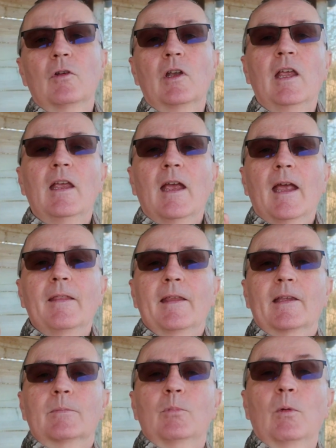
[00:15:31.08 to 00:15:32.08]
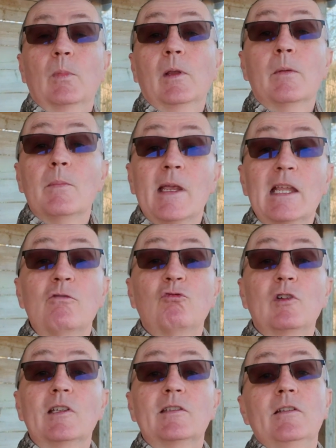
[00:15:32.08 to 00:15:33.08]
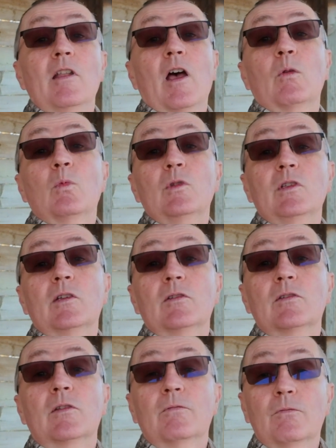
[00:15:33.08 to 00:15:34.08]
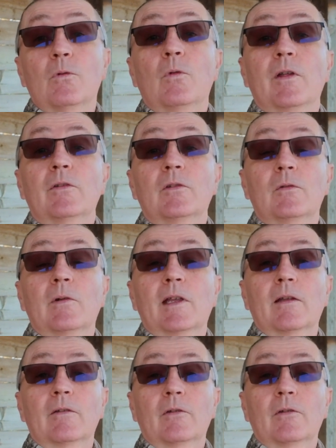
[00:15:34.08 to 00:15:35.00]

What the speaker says: and that's probably the main reason I wouldn't use the 400-800.